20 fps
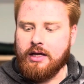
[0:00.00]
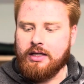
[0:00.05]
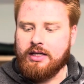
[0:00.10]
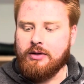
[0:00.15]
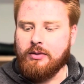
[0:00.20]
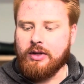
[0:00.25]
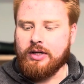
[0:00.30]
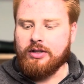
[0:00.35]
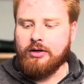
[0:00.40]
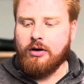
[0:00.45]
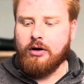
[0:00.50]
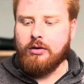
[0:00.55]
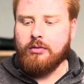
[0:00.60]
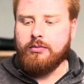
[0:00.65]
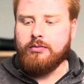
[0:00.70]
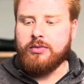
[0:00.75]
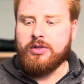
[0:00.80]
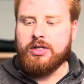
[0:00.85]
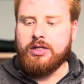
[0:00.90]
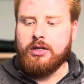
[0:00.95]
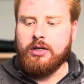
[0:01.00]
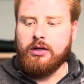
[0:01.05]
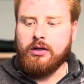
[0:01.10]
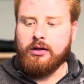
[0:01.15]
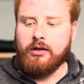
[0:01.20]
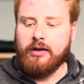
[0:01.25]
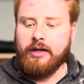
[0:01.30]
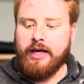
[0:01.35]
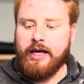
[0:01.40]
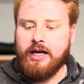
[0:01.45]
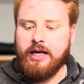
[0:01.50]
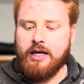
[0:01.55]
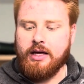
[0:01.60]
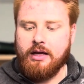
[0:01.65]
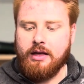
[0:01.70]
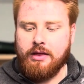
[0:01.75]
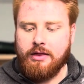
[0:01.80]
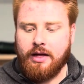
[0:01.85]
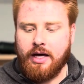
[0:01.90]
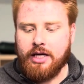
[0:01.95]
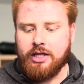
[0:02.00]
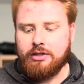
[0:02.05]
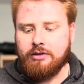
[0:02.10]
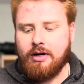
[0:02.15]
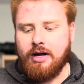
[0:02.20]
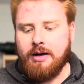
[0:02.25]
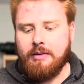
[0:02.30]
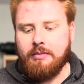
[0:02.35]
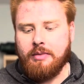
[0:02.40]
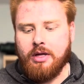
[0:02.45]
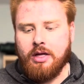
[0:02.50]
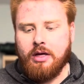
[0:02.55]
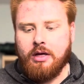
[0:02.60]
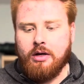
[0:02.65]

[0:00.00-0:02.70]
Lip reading: T-Rex Arms leg thigh strap,